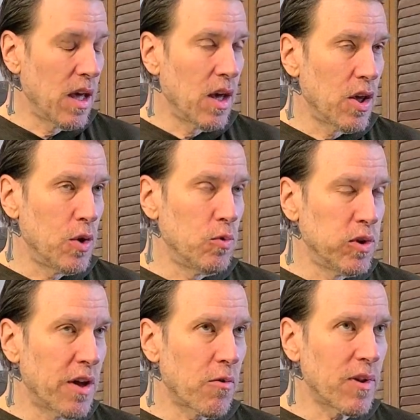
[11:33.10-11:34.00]
you
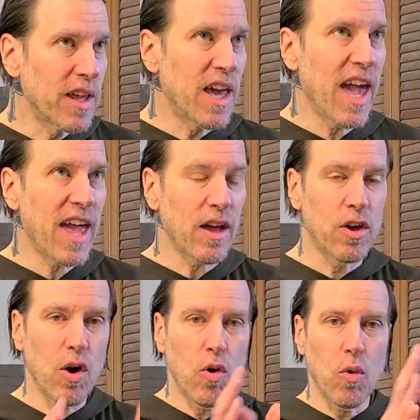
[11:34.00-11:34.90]
literally can't
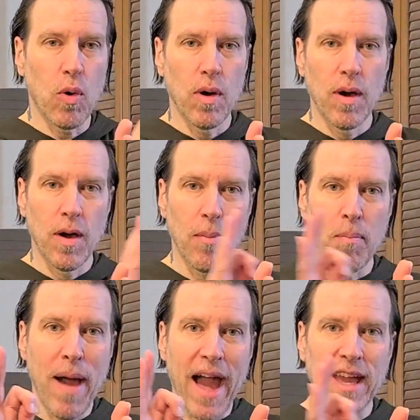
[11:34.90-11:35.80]
go
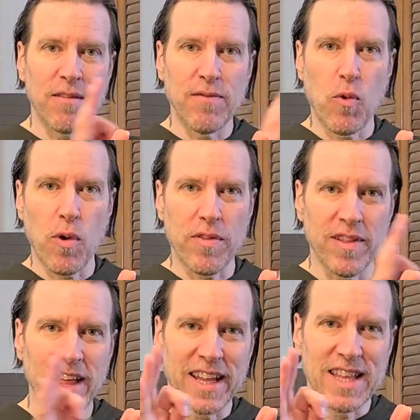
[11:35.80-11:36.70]
back and forth
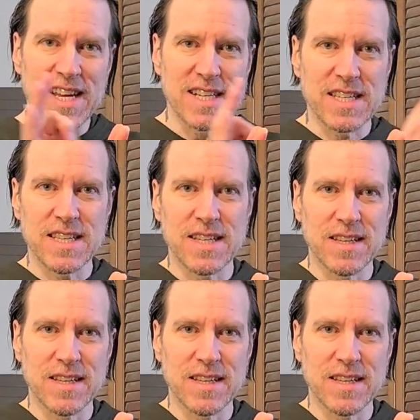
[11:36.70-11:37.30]
like this.